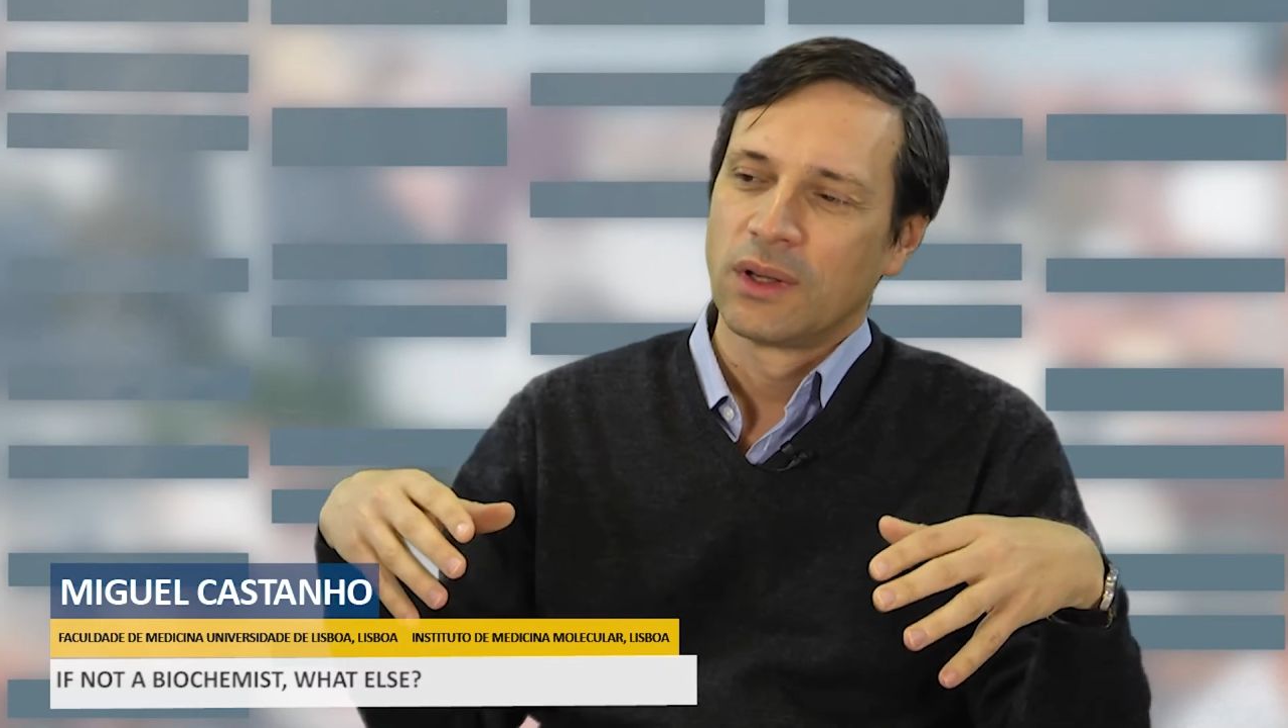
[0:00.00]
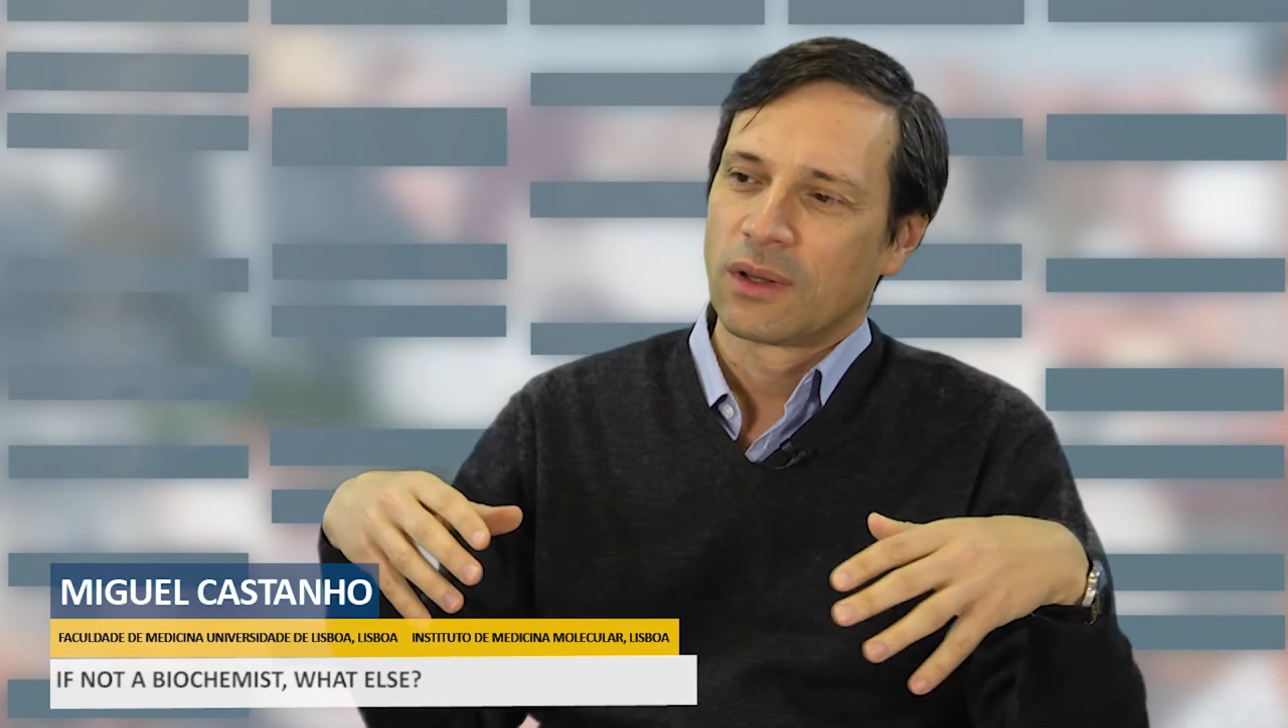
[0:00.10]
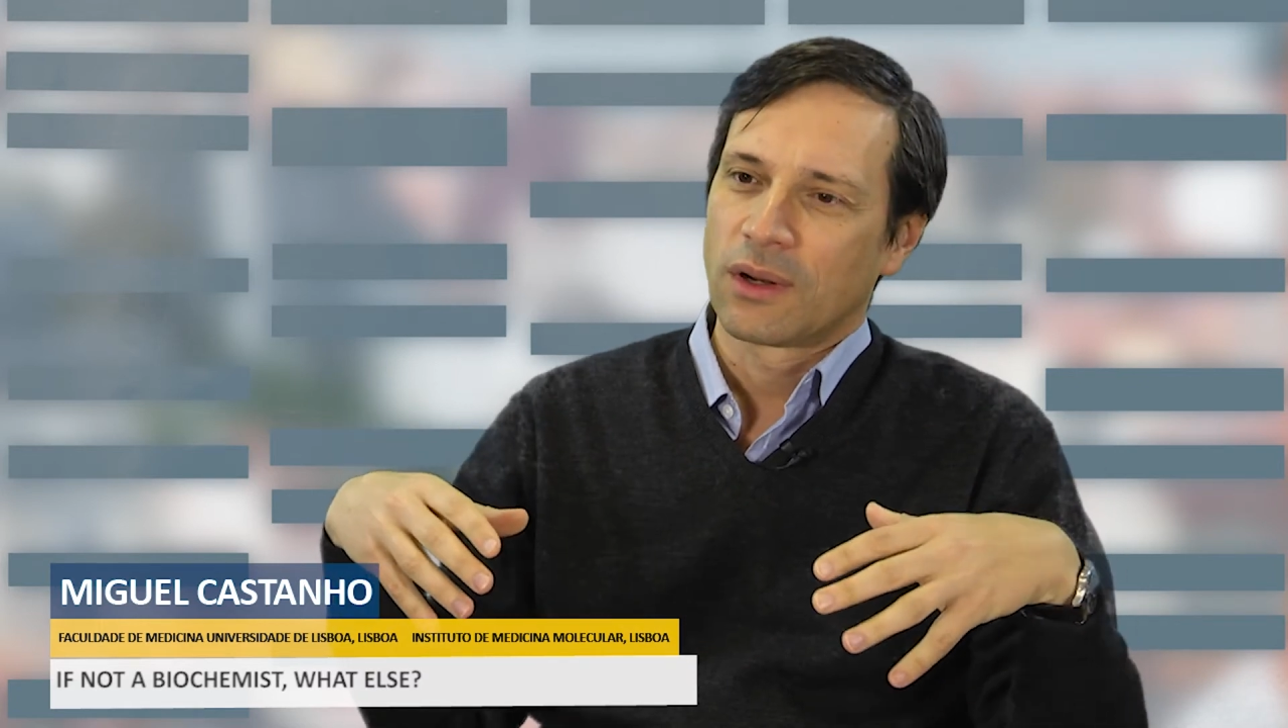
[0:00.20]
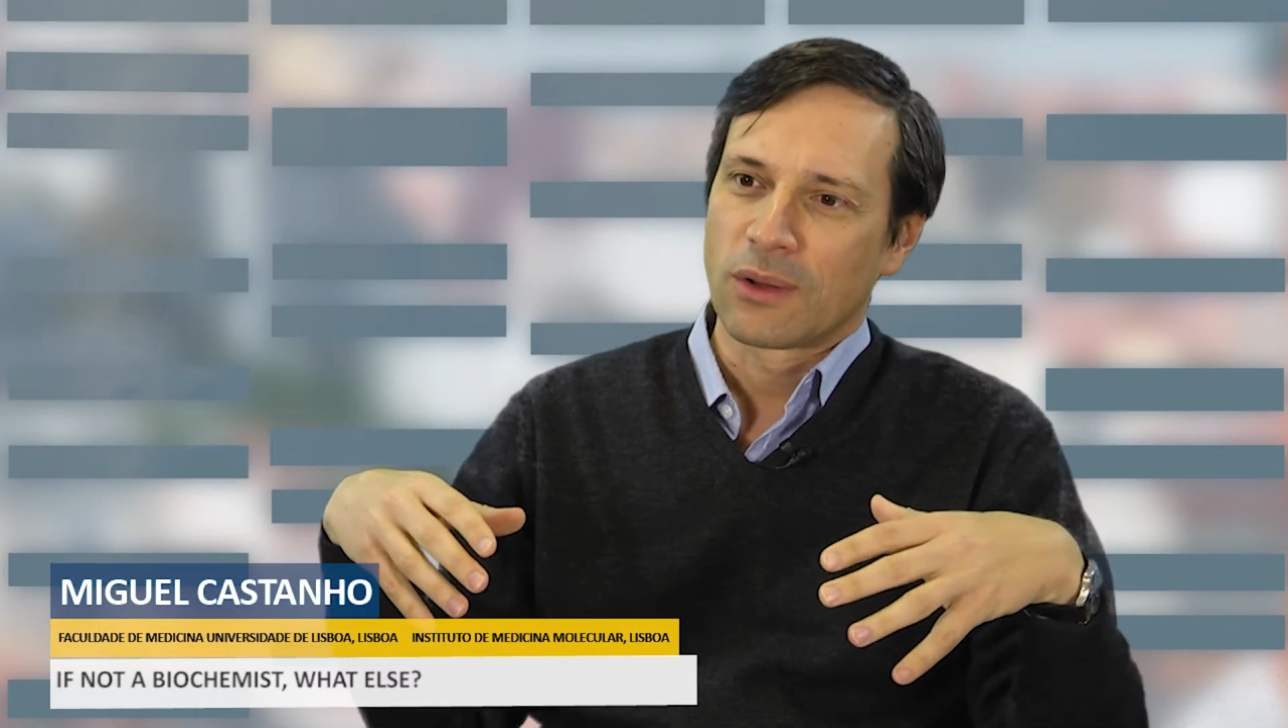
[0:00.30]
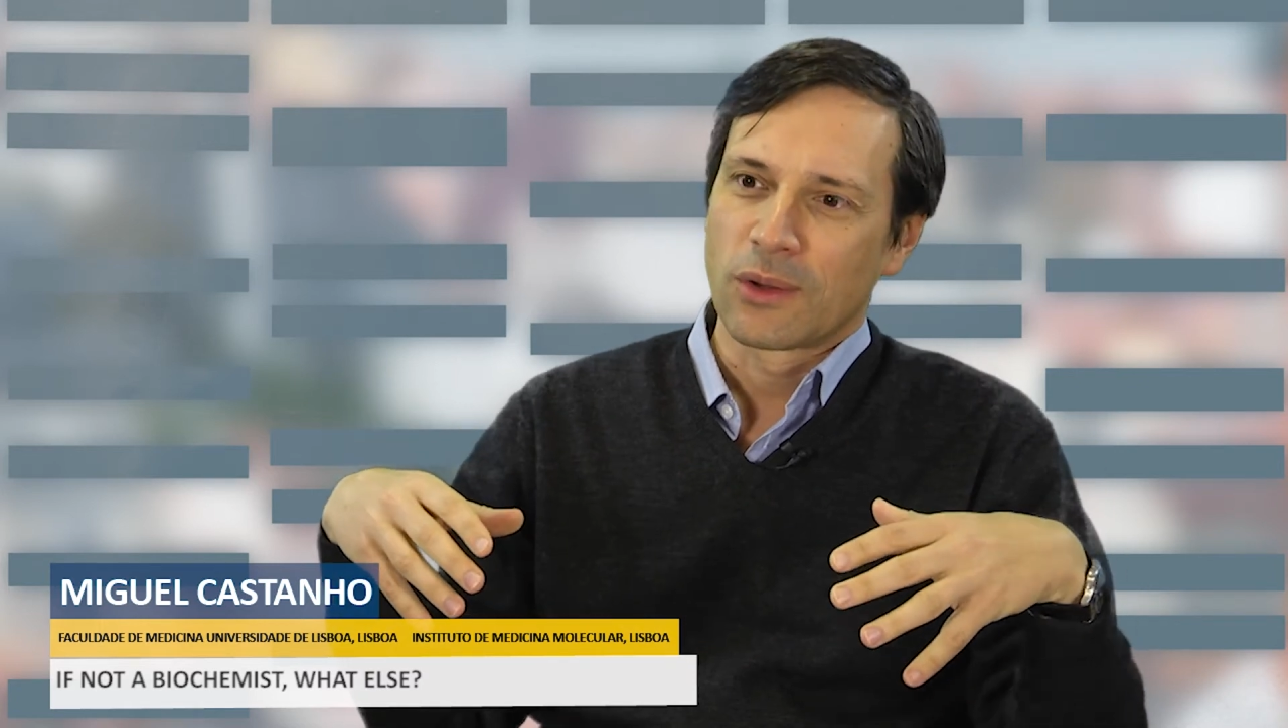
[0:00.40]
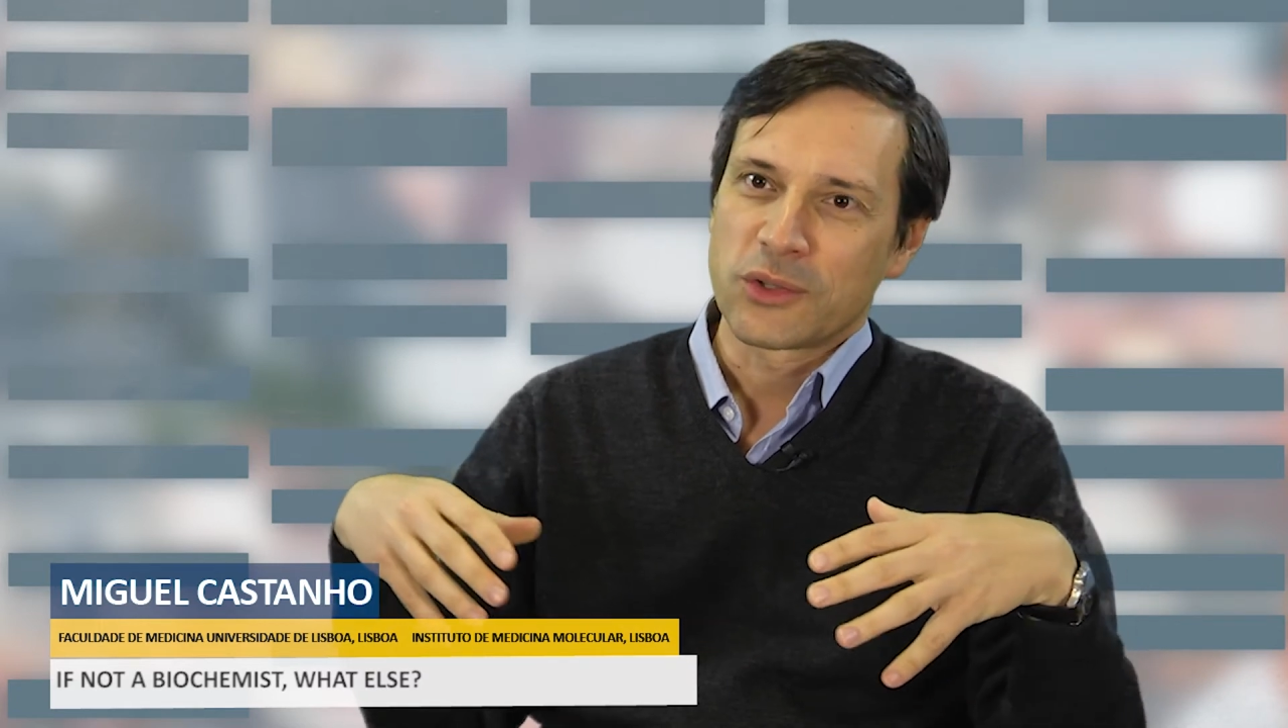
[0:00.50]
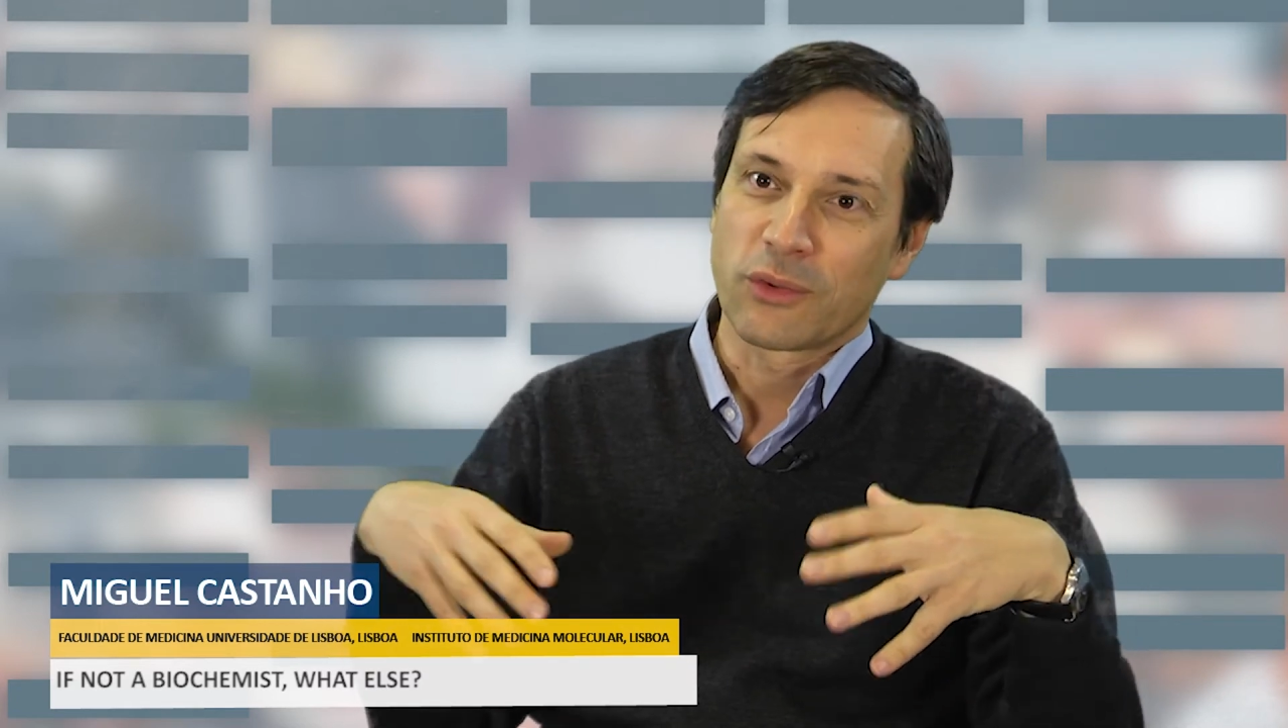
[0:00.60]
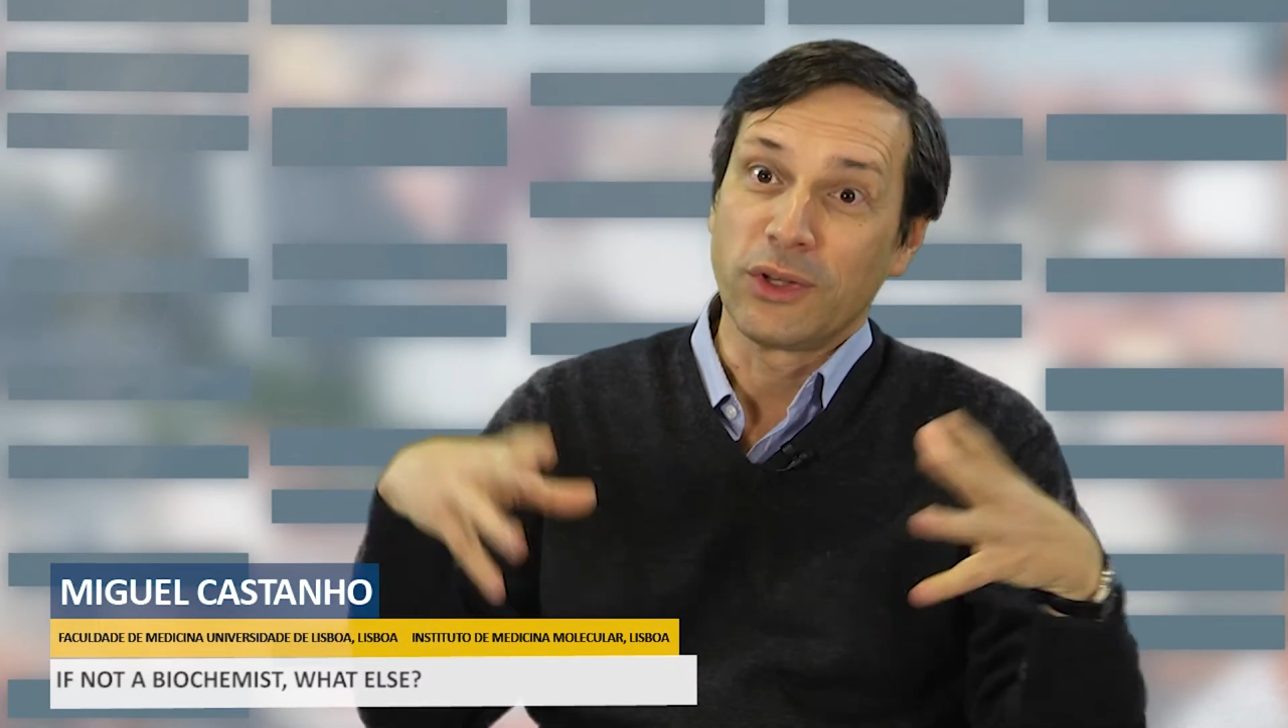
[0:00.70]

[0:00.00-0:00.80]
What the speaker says: There are lots of